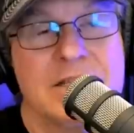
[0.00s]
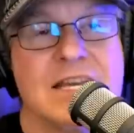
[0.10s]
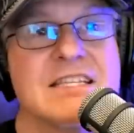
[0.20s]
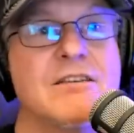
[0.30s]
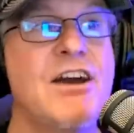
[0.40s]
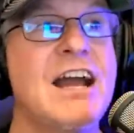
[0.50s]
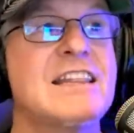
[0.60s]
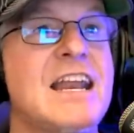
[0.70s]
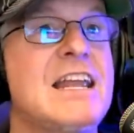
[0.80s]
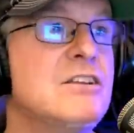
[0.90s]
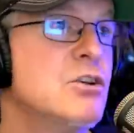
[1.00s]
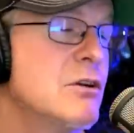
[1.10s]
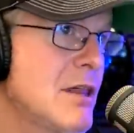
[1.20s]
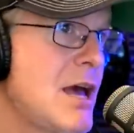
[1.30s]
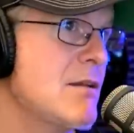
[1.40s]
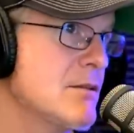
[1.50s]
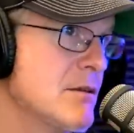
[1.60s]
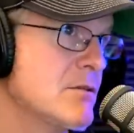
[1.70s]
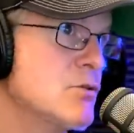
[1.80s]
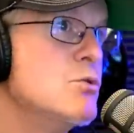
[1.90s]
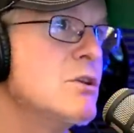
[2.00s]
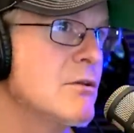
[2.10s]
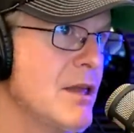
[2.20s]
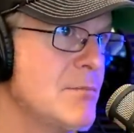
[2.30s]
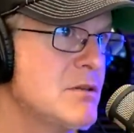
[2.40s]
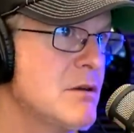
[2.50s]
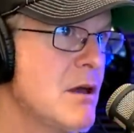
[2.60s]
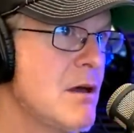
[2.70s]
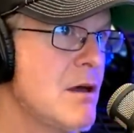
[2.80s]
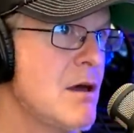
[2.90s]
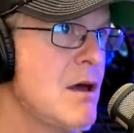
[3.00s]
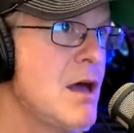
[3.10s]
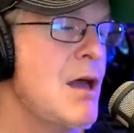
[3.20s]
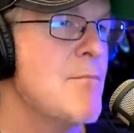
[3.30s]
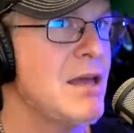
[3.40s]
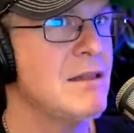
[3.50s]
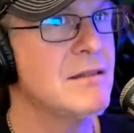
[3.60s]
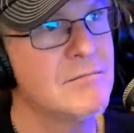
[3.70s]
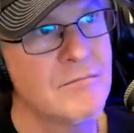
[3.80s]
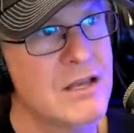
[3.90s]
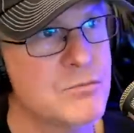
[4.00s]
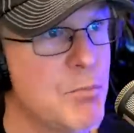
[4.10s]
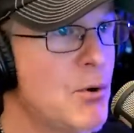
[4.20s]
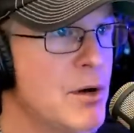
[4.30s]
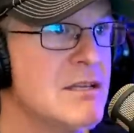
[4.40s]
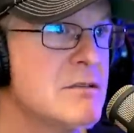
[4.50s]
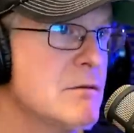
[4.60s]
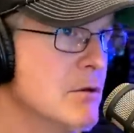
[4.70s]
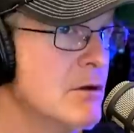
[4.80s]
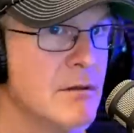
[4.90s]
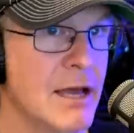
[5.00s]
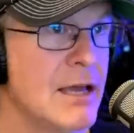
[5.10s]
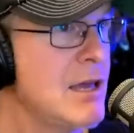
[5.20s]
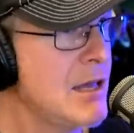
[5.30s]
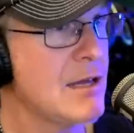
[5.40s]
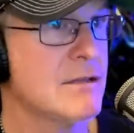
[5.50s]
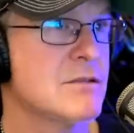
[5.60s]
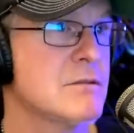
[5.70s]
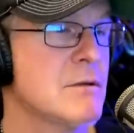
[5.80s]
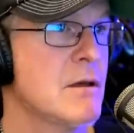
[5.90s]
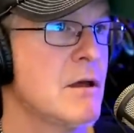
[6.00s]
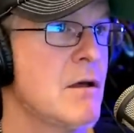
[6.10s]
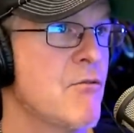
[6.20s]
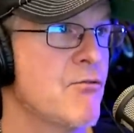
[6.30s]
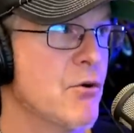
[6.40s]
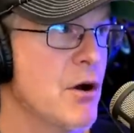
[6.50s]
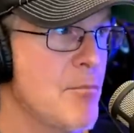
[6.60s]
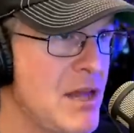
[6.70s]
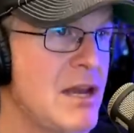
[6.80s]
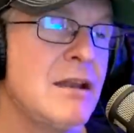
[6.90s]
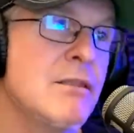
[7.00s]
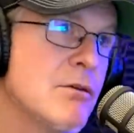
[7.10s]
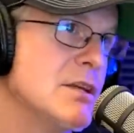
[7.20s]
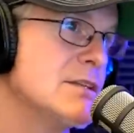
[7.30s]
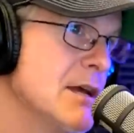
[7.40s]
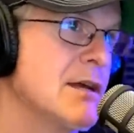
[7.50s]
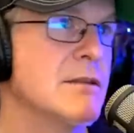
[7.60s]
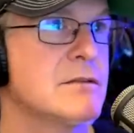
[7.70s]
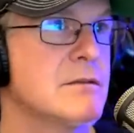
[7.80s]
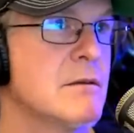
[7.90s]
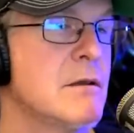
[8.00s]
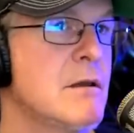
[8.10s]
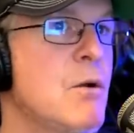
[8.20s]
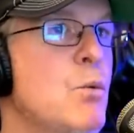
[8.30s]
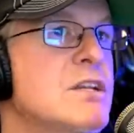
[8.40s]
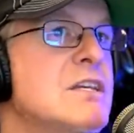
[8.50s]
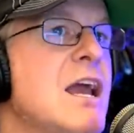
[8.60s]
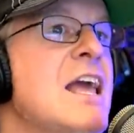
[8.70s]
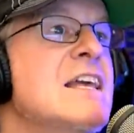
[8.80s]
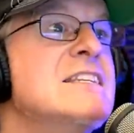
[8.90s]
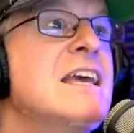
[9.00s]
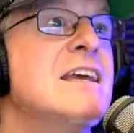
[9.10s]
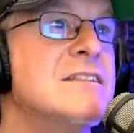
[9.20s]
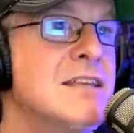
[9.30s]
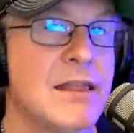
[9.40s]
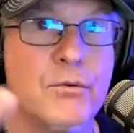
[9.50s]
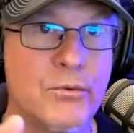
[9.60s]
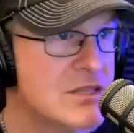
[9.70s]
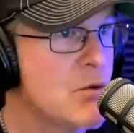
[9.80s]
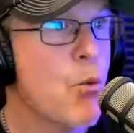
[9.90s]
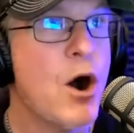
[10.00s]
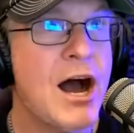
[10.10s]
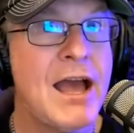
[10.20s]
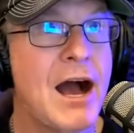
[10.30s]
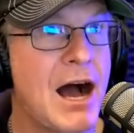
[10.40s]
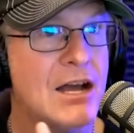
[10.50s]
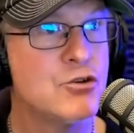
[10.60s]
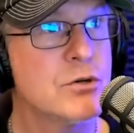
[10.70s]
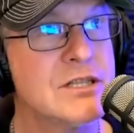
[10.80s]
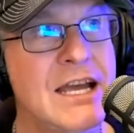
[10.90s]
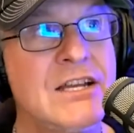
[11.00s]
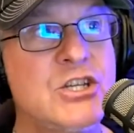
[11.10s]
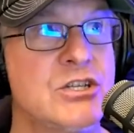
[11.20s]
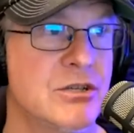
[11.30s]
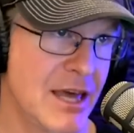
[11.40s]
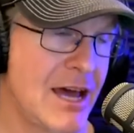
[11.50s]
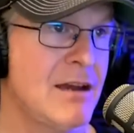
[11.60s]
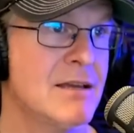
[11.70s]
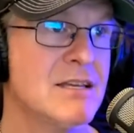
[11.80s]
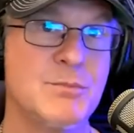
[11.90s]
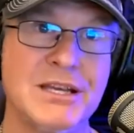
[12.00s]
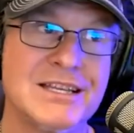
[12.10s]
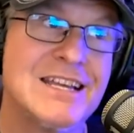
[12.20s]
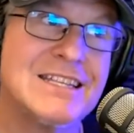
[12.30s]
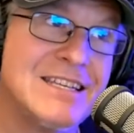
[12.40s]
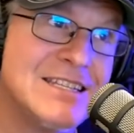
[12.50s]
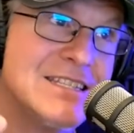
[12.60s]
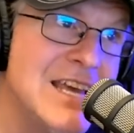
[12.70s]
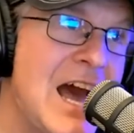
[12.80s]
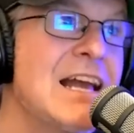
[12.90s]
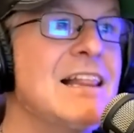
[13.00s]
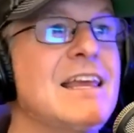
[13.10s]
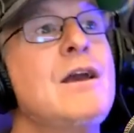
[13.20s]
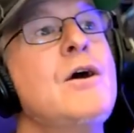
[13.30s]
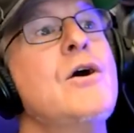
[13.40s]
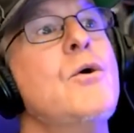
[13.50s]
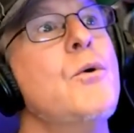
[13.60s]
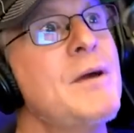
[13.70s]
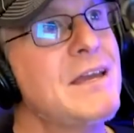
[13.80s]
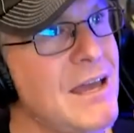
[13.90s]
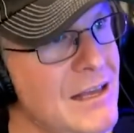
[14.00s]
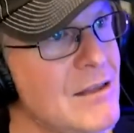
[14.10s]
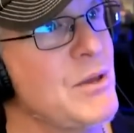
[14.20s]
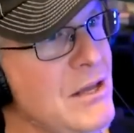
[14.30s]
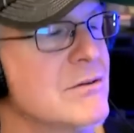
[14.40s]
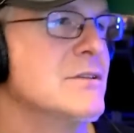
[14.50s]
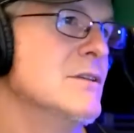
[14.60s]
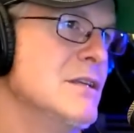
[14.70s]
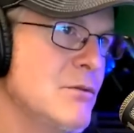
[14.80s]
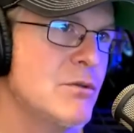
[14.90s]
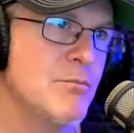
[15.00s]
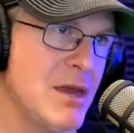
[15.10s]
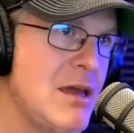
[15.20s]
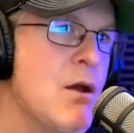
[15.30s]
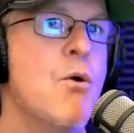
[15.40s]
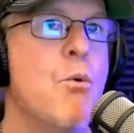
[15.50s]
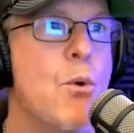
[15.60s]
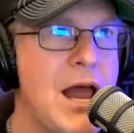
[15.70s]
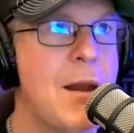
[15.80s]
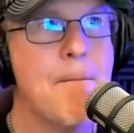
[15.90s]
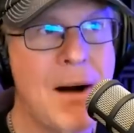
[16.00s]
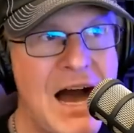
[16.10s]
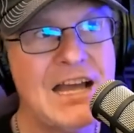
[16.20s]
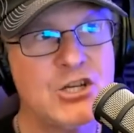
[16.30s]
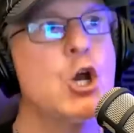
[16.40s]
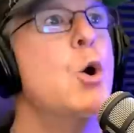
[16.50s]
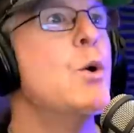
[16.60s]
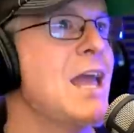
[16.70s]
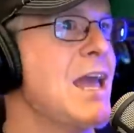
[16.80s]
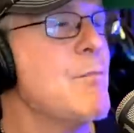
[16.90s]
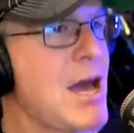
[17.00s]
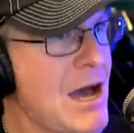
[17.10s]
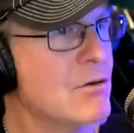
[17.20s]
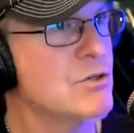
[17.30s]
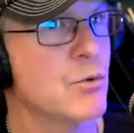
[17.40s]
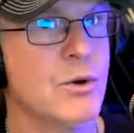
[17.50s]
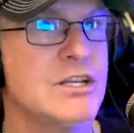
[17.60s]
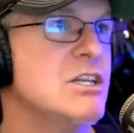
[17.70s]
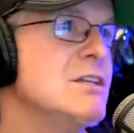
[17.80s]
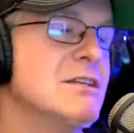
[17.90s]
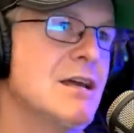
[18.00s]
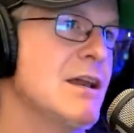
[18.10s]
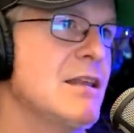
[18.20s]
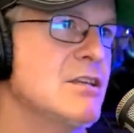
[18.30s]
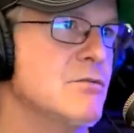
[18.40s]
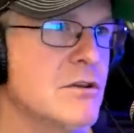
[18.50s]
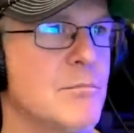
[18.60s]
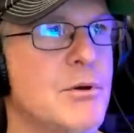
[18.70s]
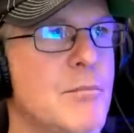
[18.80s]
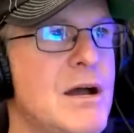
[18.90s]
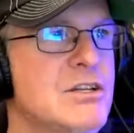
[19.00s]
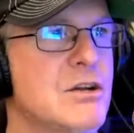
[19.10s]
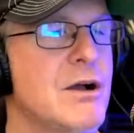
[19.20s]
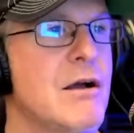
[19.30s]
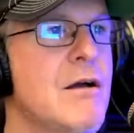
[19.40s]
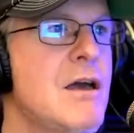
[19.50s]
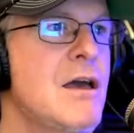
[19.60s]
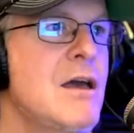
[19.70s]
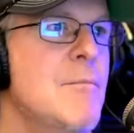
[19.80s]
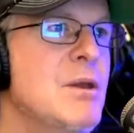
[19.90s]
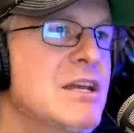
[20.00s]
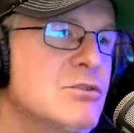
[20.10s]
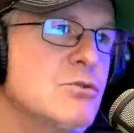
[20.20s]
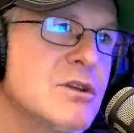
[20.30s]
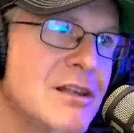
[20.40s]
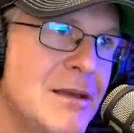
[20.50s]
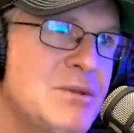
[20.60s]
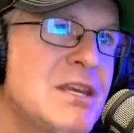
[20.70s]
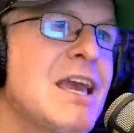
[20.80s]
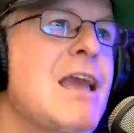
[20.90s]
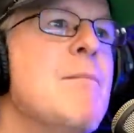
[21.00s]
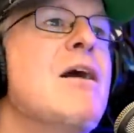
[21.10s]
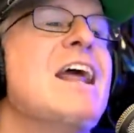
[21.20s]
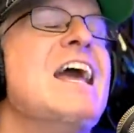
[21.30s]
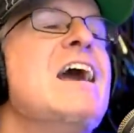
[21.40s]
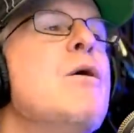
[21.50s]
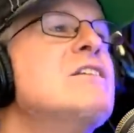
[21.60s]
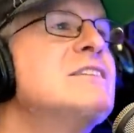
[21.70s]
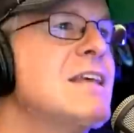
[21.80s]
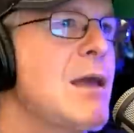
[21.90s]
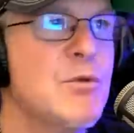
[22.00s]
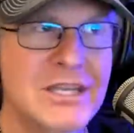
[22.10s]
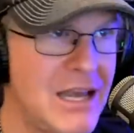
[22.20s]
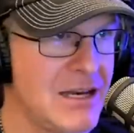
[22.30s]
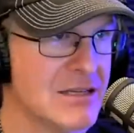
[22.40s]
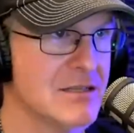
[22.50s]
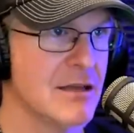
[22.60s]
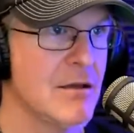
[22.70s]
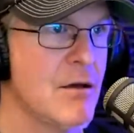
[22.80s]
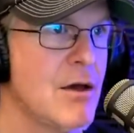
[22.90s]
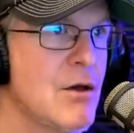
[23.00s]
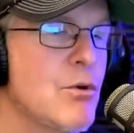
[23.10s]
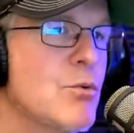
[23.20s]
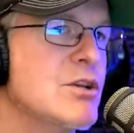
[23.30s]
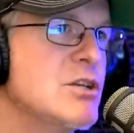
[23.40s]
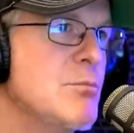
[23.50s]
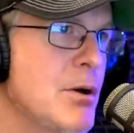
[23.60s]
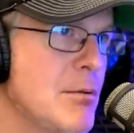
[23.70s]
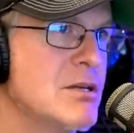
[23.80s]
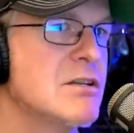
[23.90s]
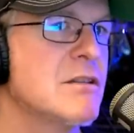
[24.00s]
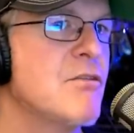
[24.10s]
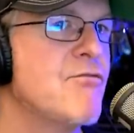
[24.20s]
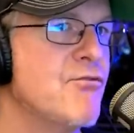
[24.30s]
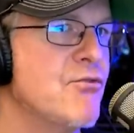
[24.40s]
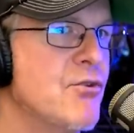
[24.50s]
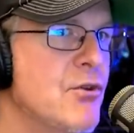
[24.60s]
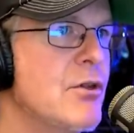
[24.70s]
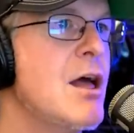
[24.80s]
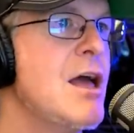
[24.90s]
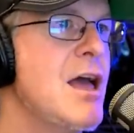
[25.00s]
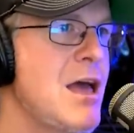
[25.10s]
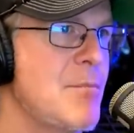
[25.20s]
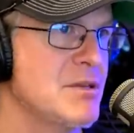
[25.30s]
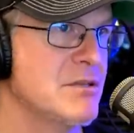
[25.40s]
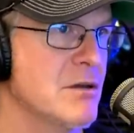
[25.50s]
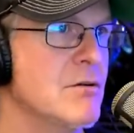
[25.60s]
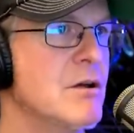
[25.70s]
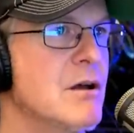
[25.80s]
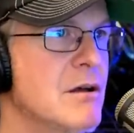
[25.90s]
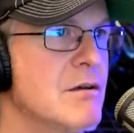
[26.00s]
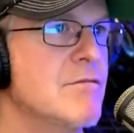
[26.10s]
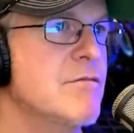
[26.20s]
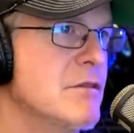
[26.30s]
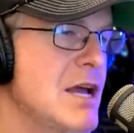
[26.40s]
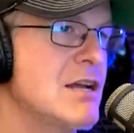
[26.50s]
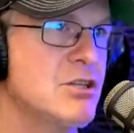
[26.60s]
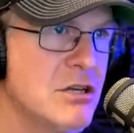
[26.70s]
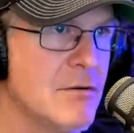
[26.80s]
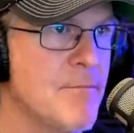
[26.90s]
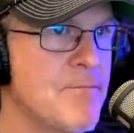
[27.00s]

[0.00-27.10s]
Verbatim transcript: It's the fact that he took that, those clips and made his boys look like idiots for a minute and thirty seconds, which is ex- and the reason why I drew attention to that is because that's exactly what Michaela Peterson did with me when my show came out, or when she decided that she was going to put my show out, because those clips came out simultaneously with when she published the full episode of that show.